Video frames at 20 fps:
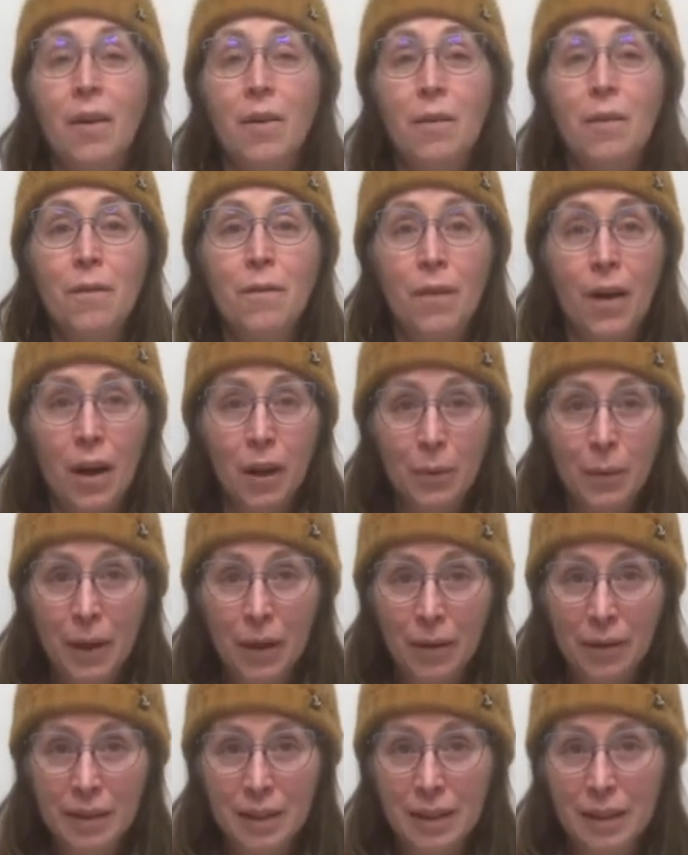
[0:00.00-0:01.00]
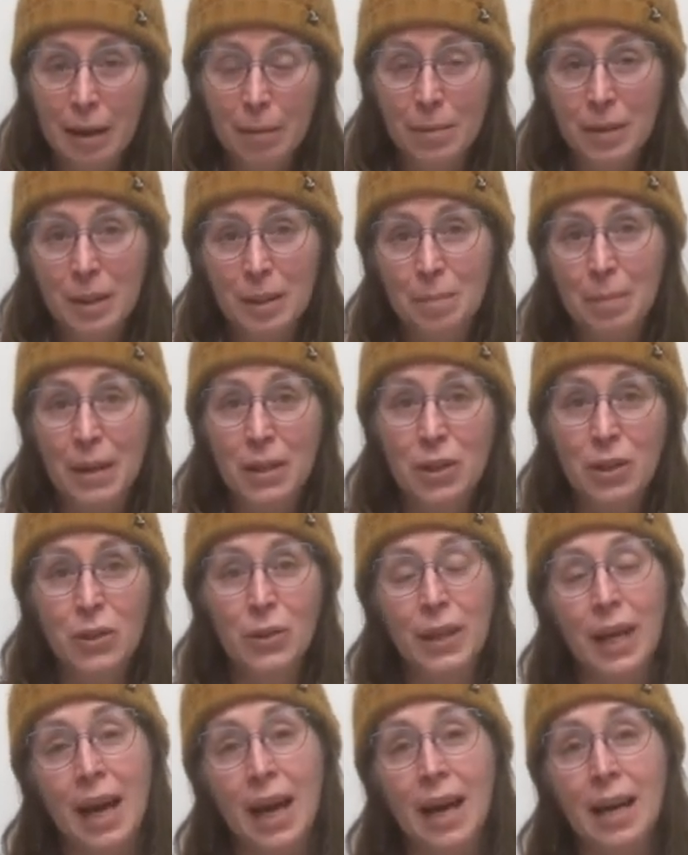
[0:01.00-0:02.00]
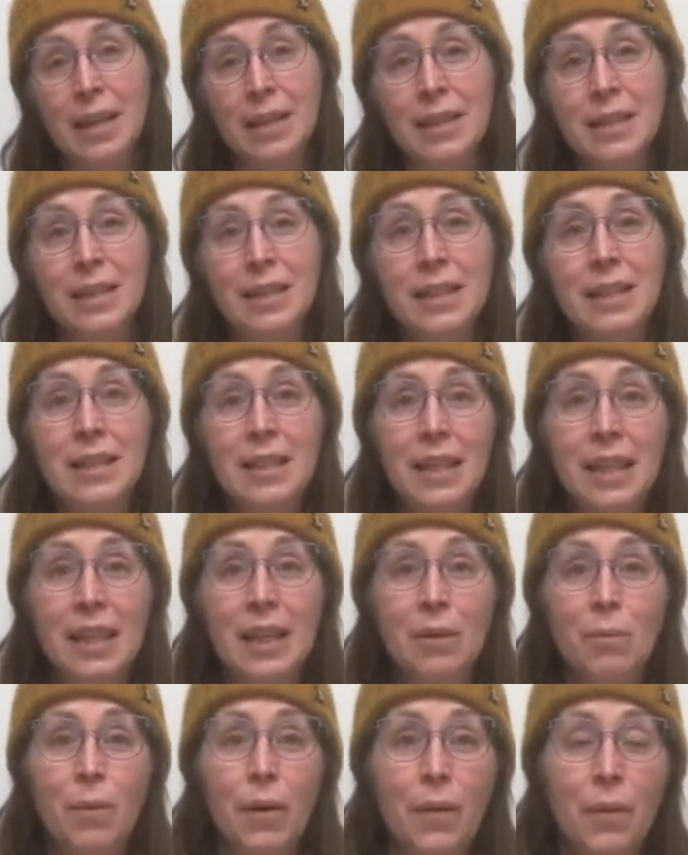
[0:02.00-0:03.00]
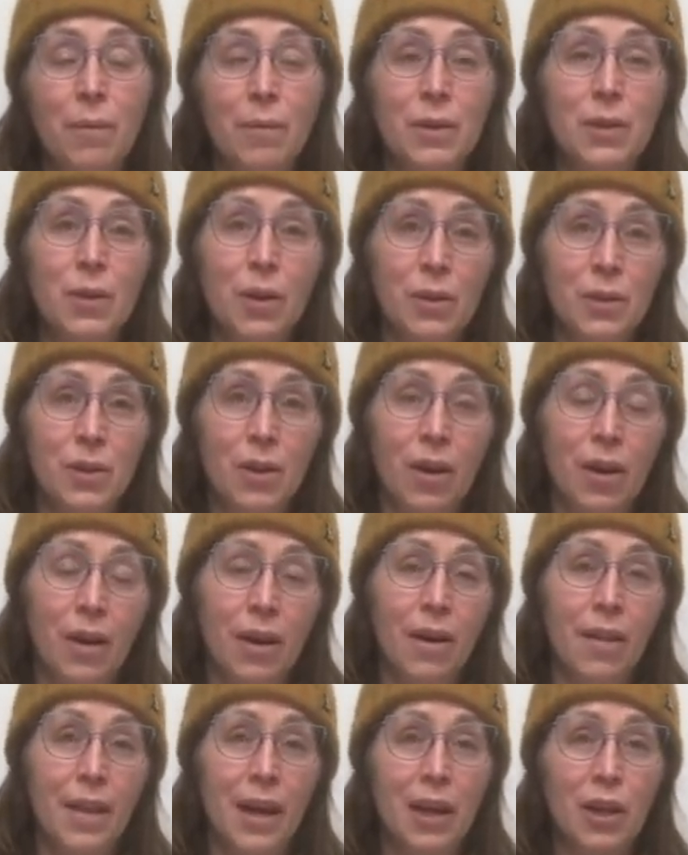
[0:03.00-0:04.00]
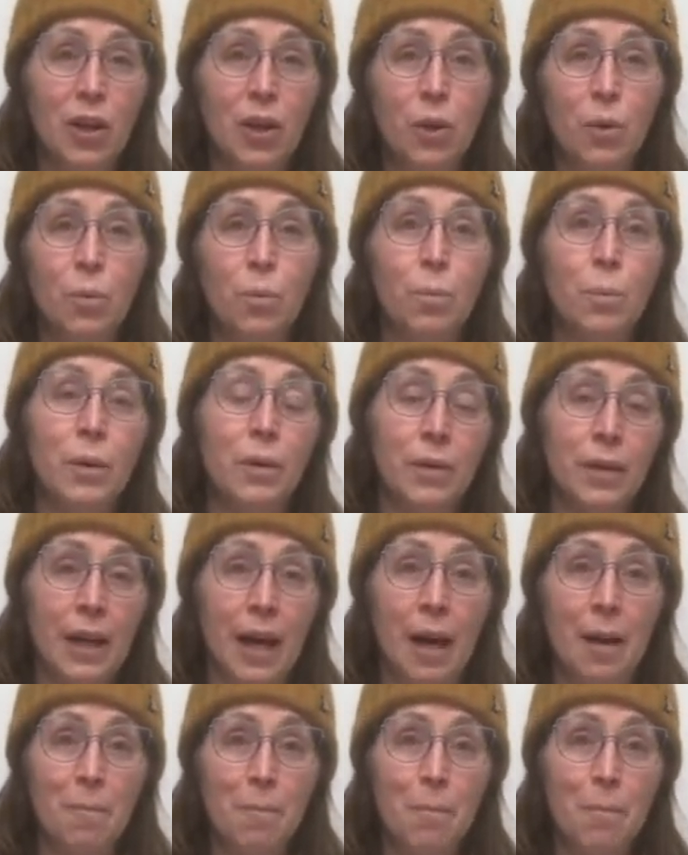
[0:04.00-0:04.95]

following all the steps as best you can to see what the results are that you will get.